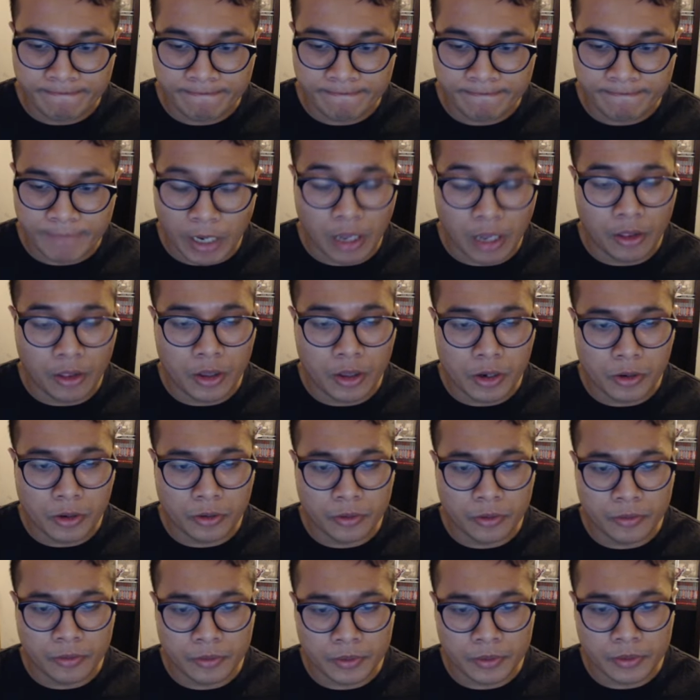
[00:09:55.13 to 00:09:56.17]

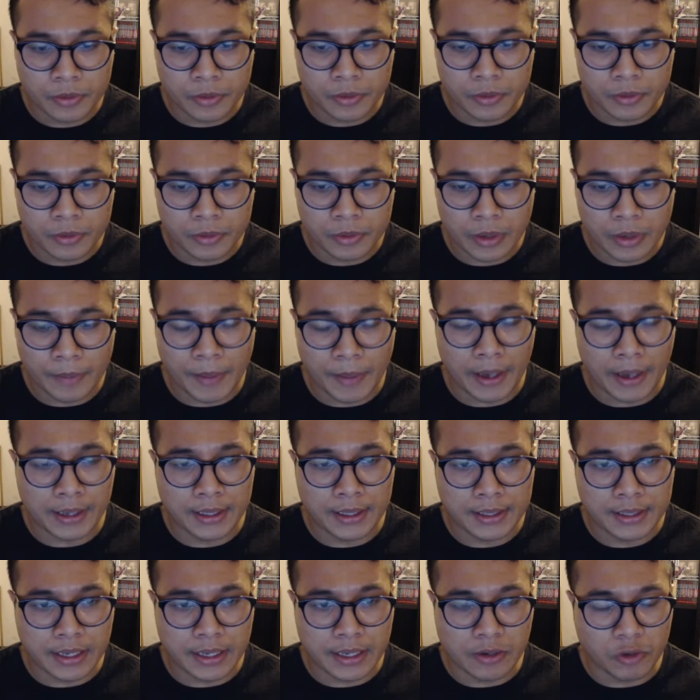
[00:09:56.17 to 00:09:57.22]
Although, I'm not going
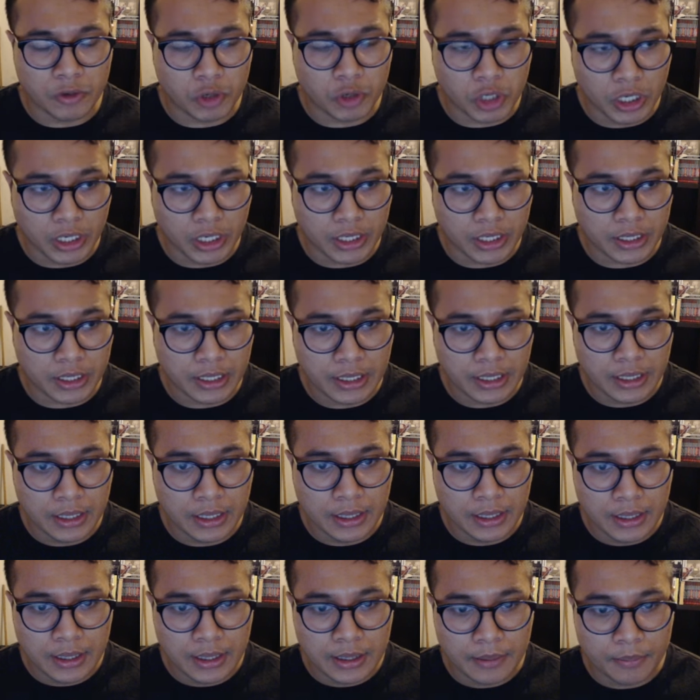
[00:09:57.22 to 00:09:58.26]
to say you should.
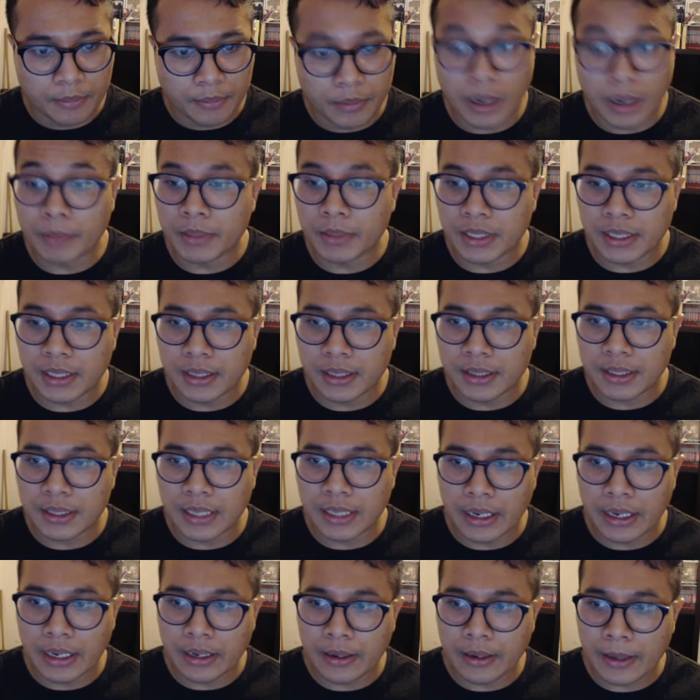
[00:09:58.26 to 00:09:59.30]
But I'm just going to
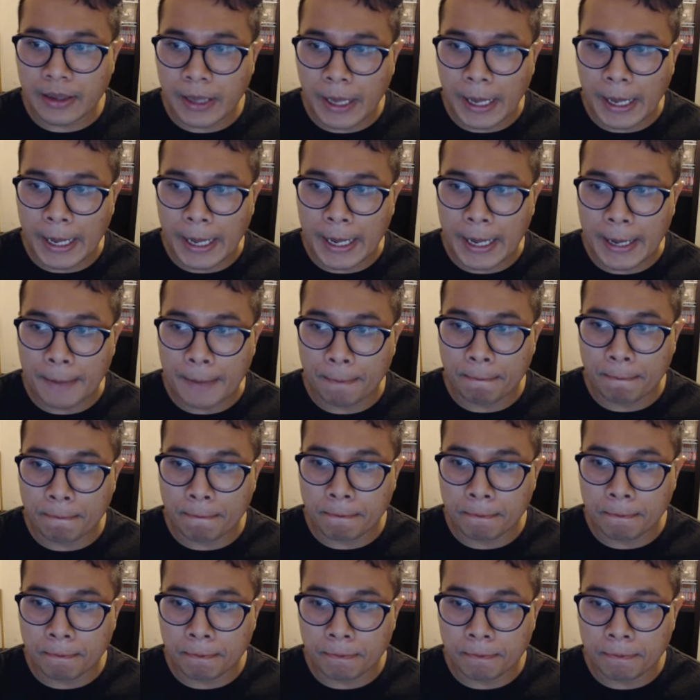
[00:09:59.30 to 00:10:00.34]
say Um,
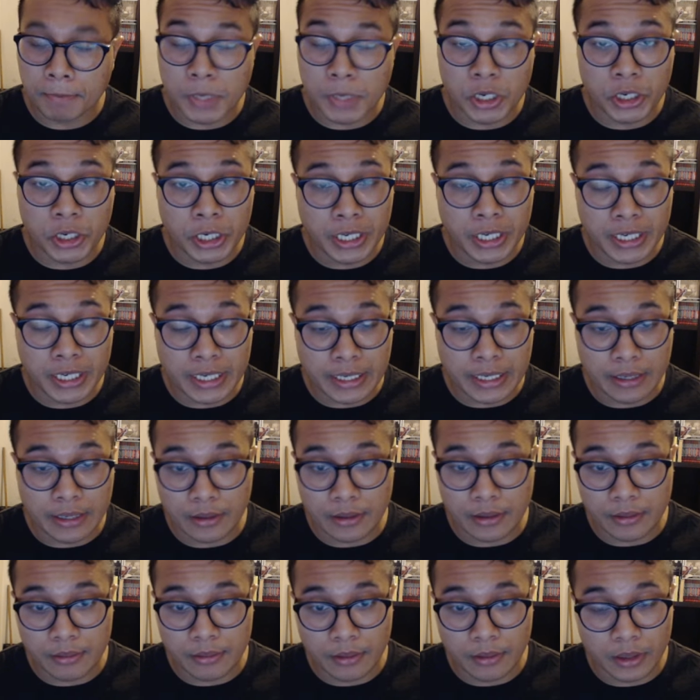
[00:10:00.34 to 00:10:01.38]
you're gonna need
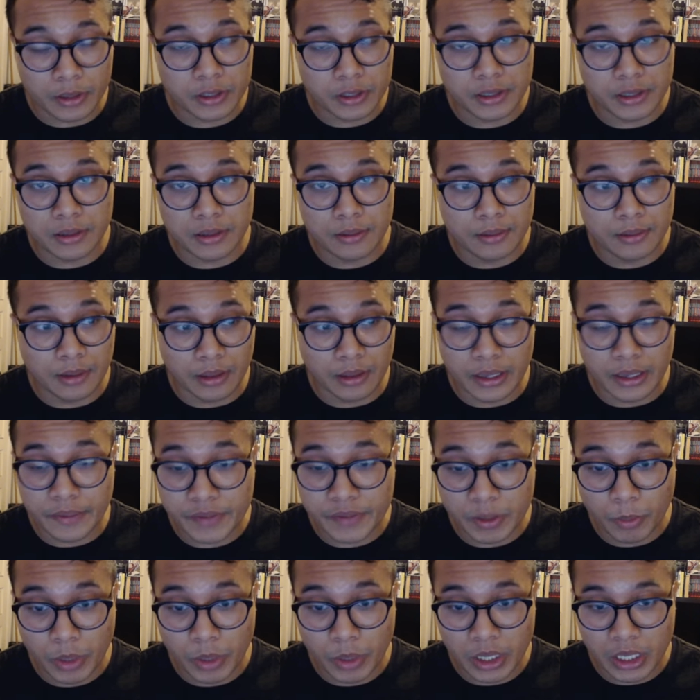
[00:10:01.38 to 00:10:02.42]
to look to live
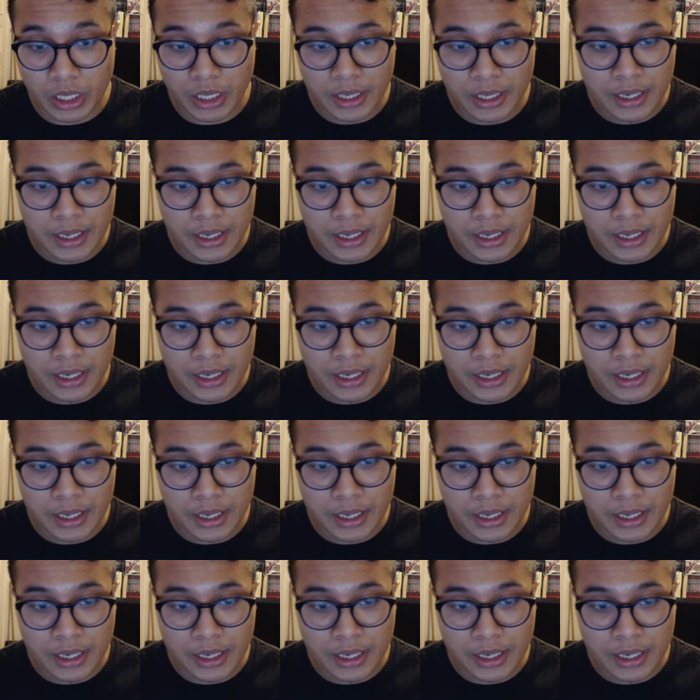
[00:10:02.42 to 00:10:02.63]
somewhere,